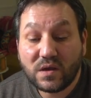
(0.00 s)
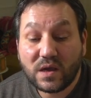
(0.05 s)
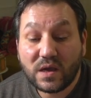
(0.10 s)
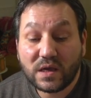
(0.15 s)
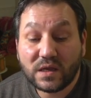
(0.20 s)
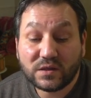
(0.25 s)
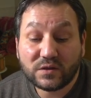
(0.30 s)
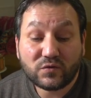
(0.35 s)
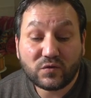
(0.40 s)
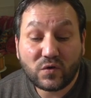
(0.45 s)

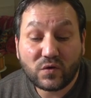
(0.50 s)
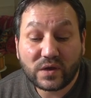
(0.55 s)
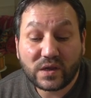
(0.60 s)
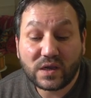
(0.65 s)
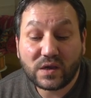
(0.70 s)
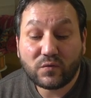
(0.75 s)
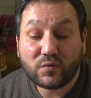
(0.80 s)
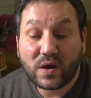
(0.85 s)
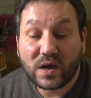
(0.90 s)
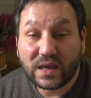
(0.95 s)
and
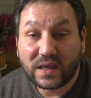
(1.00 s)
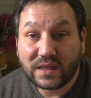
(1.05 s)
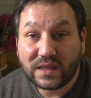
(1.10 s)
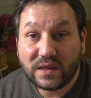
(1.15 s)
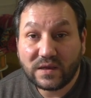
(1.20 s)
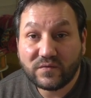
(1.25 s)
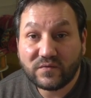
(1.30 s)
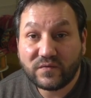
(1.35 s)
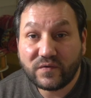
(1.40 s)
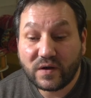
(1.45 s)
talking quietly
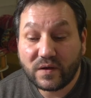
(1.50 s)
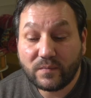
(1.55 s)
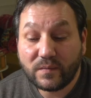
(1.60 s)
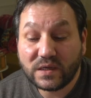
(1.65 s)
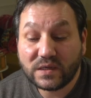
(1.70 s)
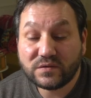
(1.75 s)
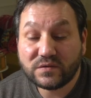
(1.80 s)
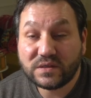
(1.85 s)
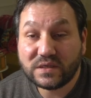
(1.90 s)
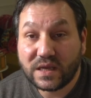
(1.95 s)
and
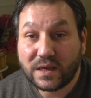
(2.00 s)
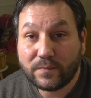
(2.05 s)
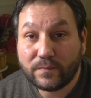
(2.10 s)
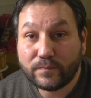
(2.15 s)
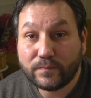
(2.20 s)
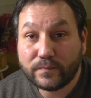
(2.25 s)
firmly to them.